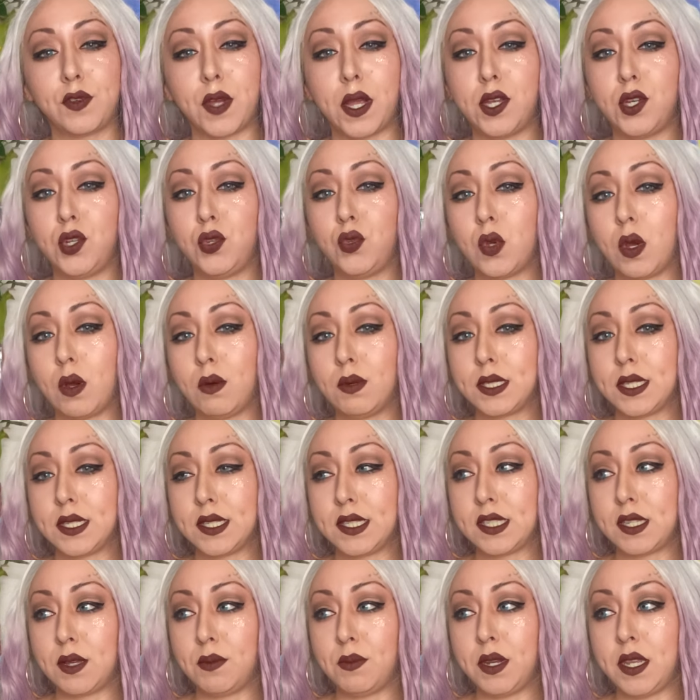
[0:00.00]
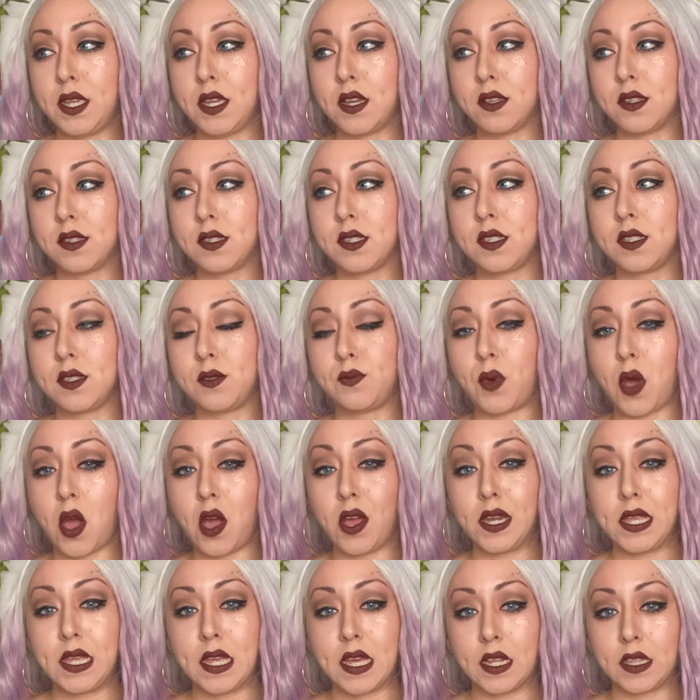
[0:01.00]
I knew I was in somebody else's
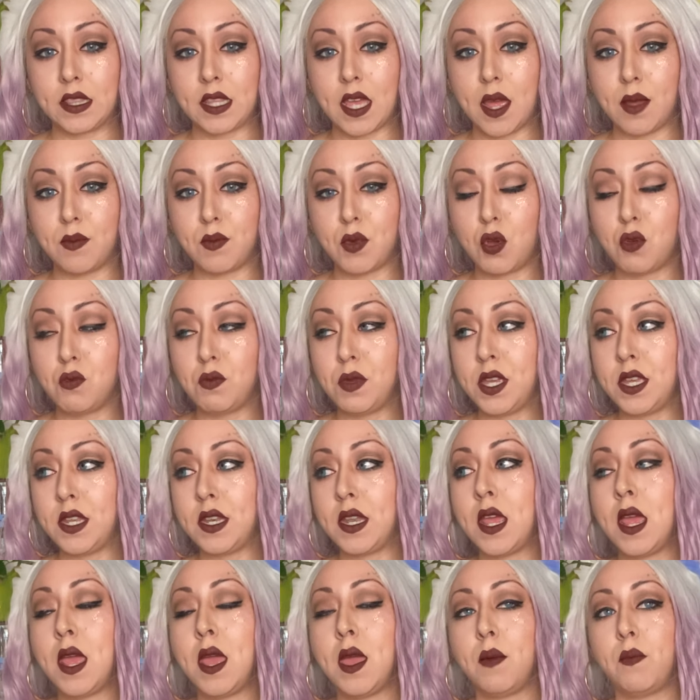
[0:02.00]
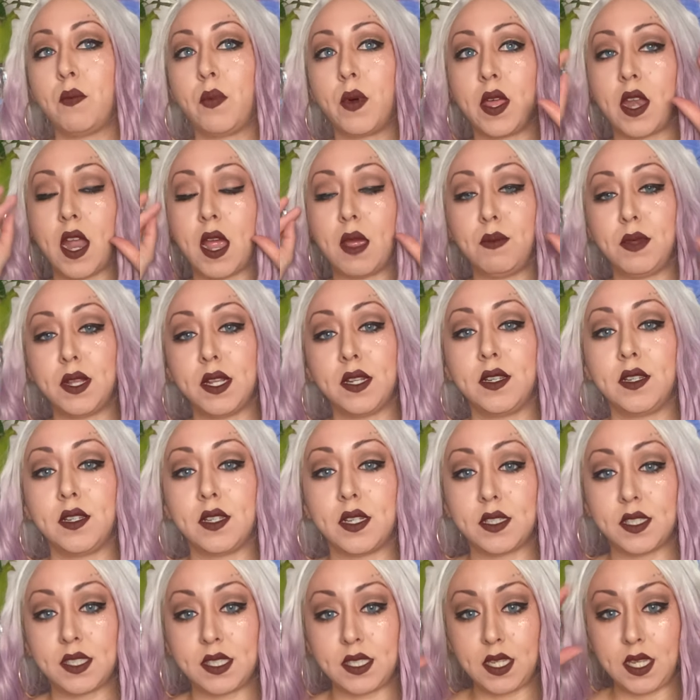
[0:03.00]
body at that moment, but I'm in
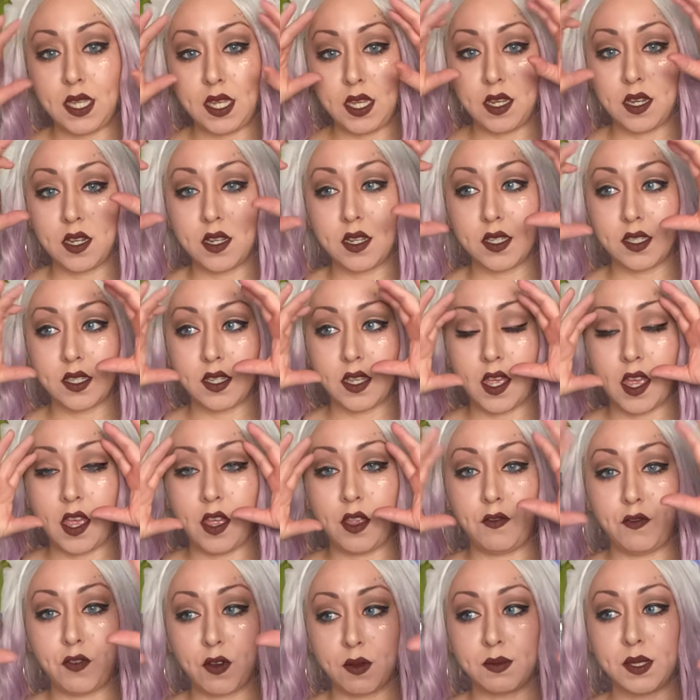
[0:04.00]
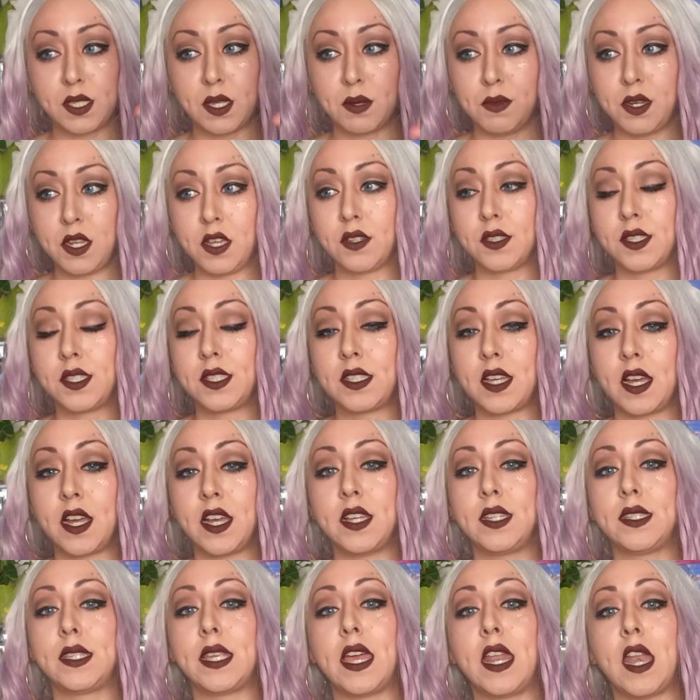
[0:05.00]
seeing it from somebody else's
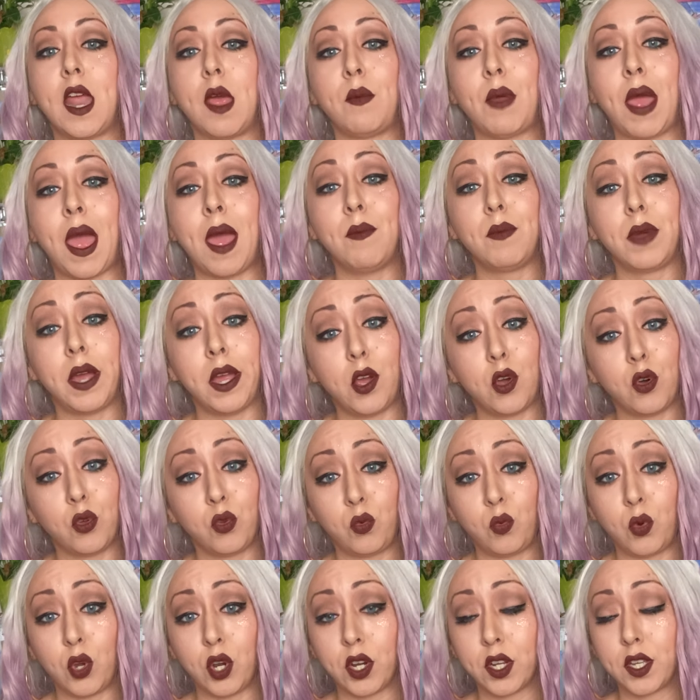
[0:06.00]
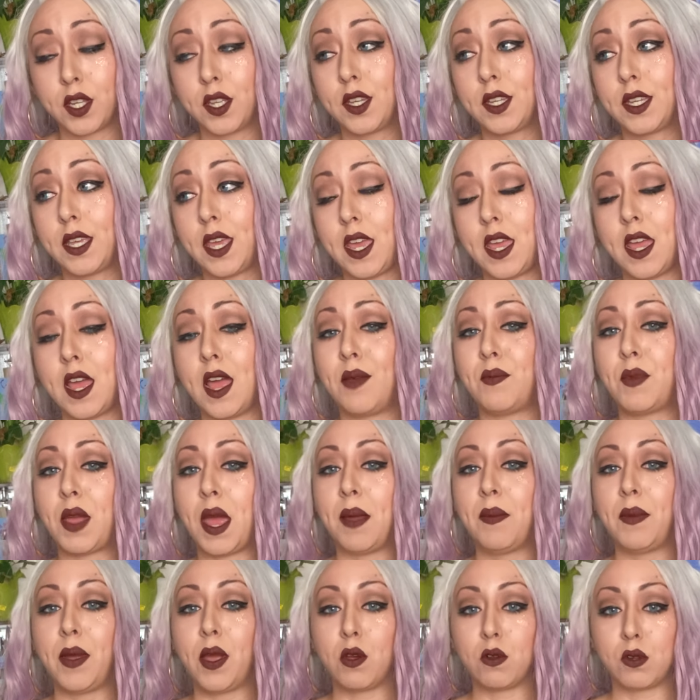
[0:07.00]
eyes, and I'm at my old work, okay? I'm
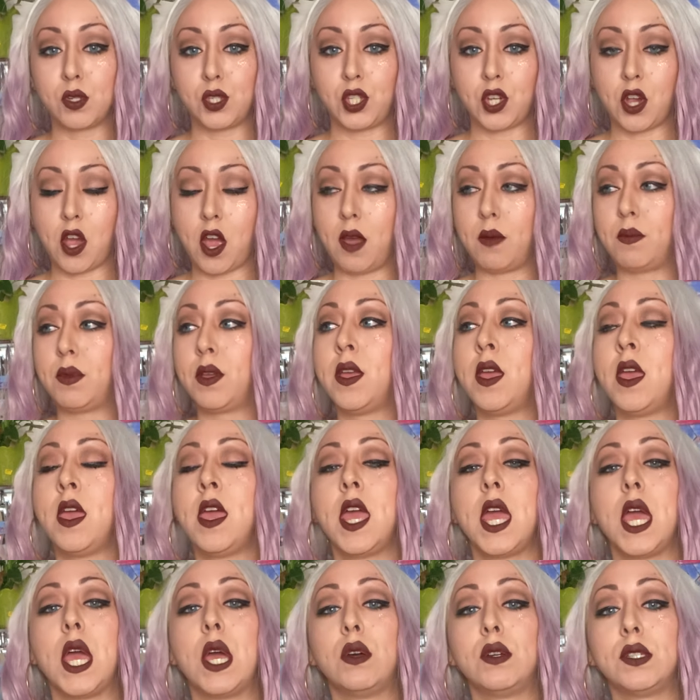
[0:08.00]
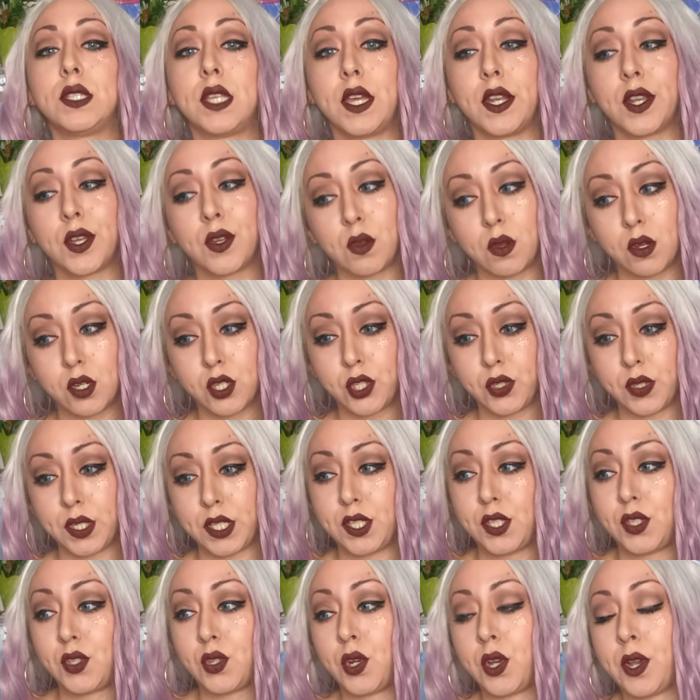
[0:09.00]
at my old job. It was at a grocery
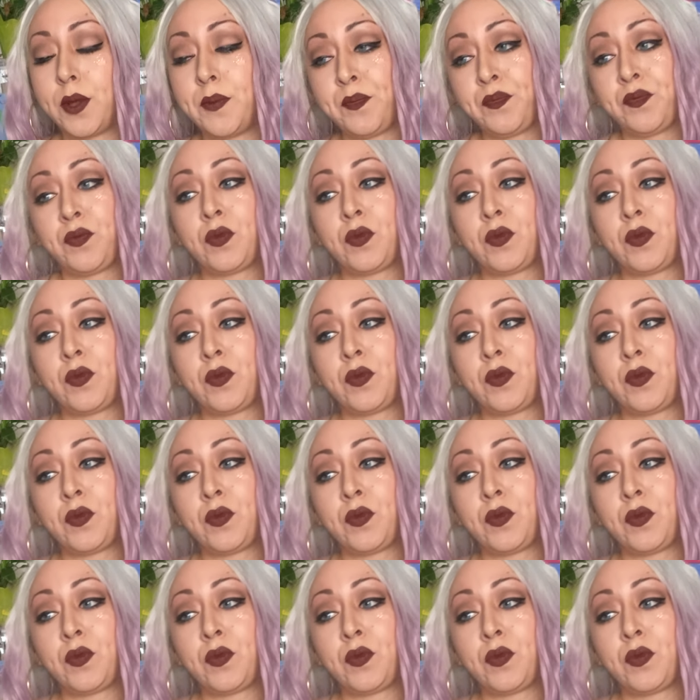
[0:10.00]
store.